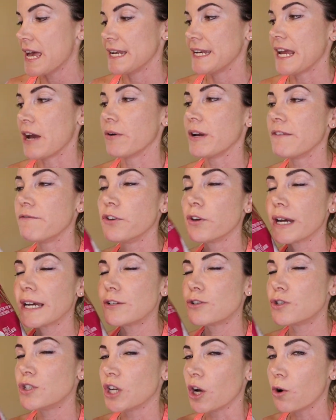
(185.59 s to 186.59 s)
Now, if you
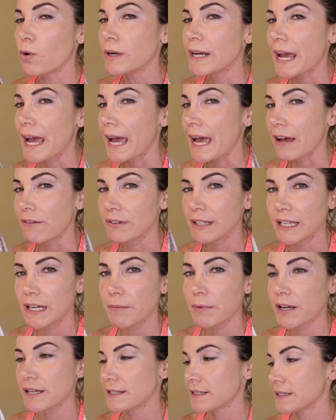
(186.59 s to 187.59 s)
guys don't have
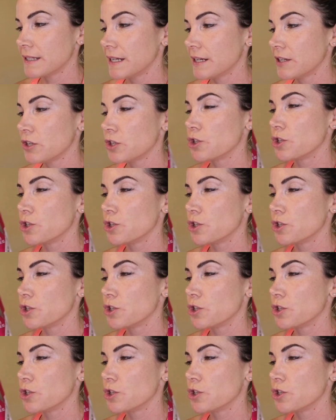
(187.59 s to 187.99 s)
LadyBoss Lean,